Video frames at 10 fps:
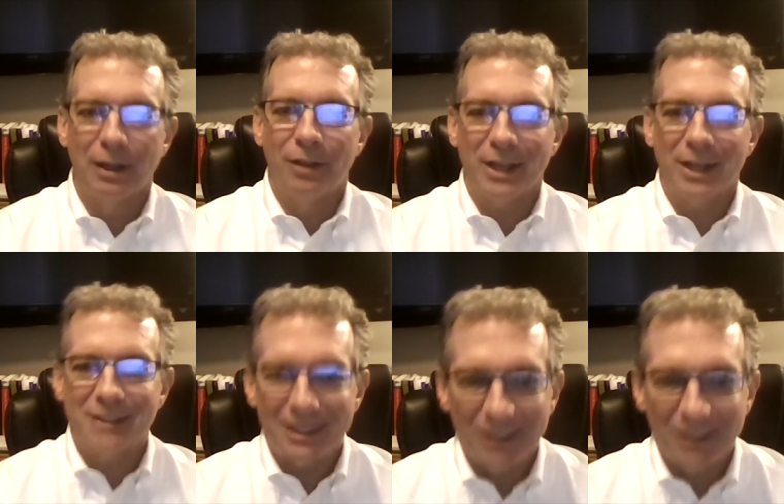That's
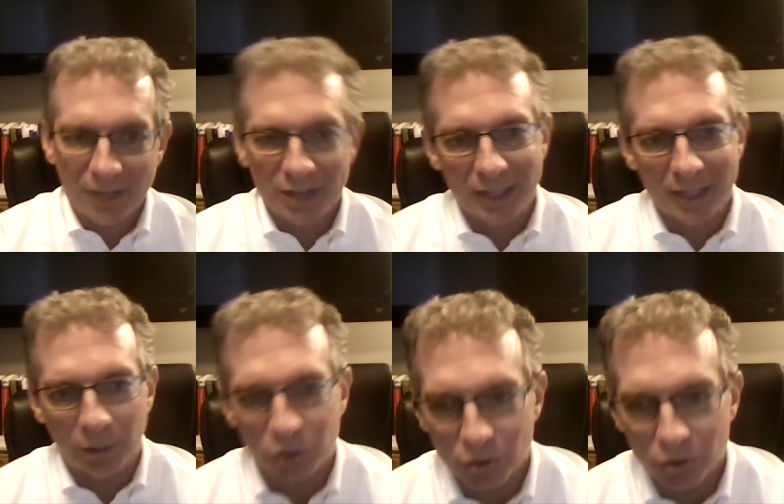not 10,000
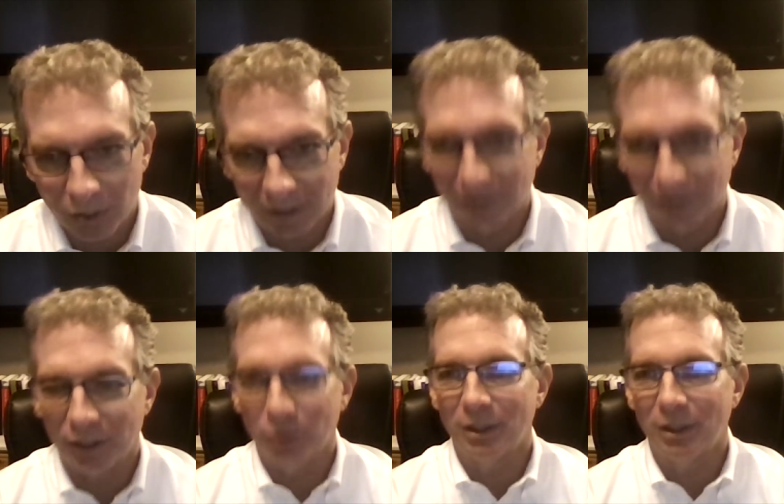hours trading that
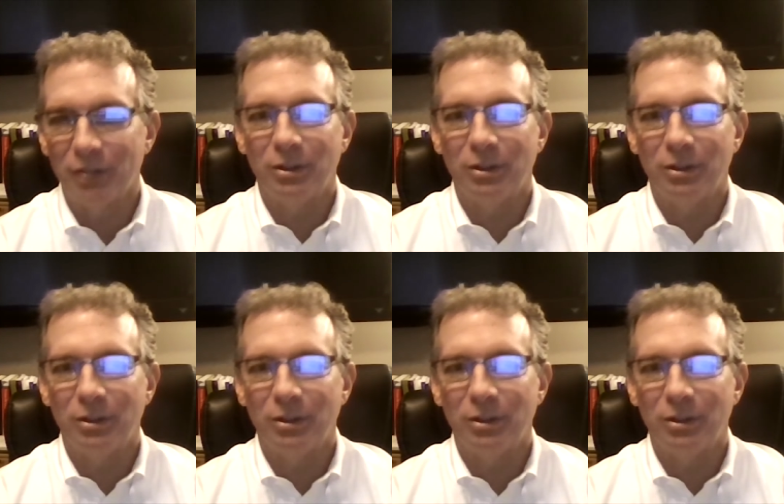you need.